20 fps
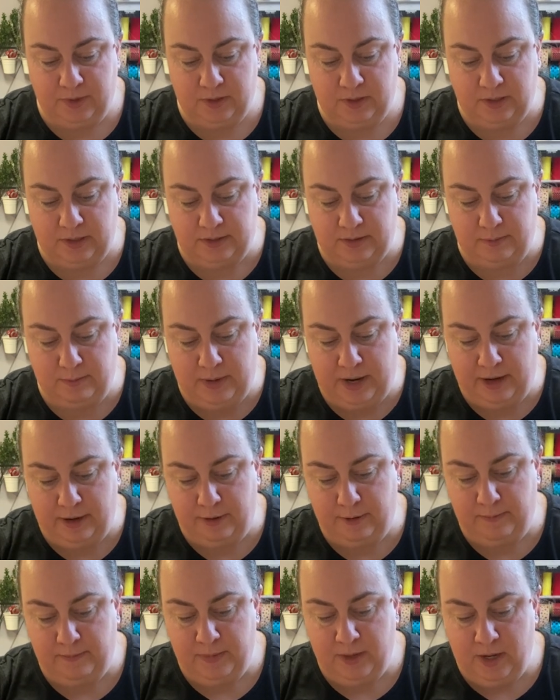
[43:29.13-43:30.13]
doesn't
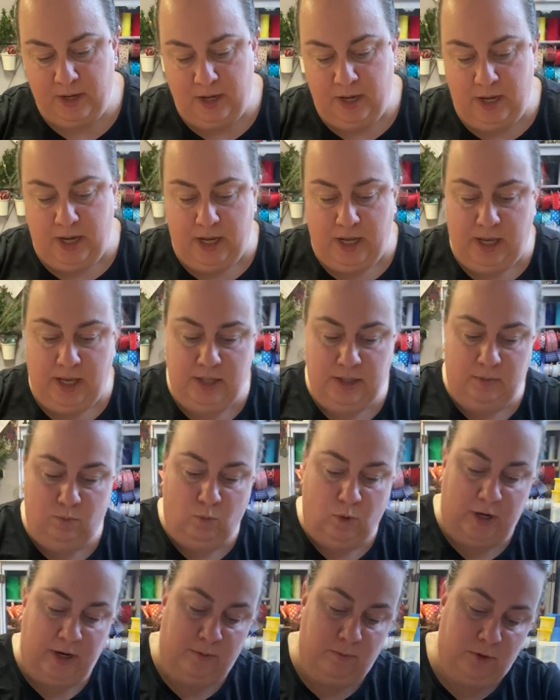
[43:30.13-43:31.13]
matter, and then
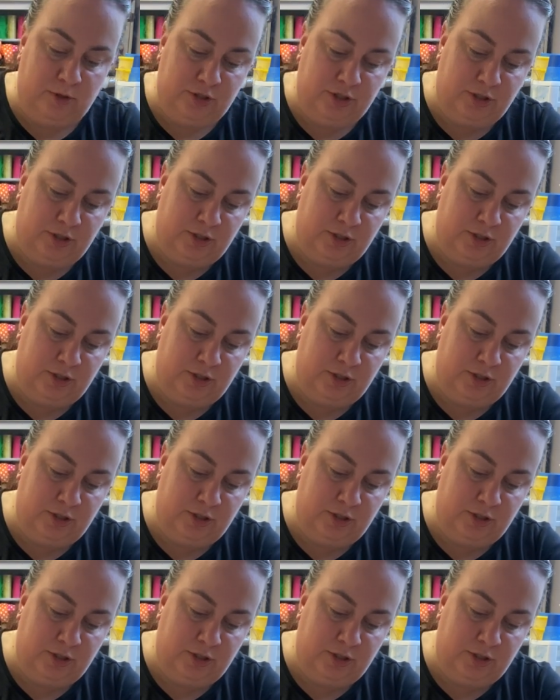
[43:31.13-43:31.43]
what I want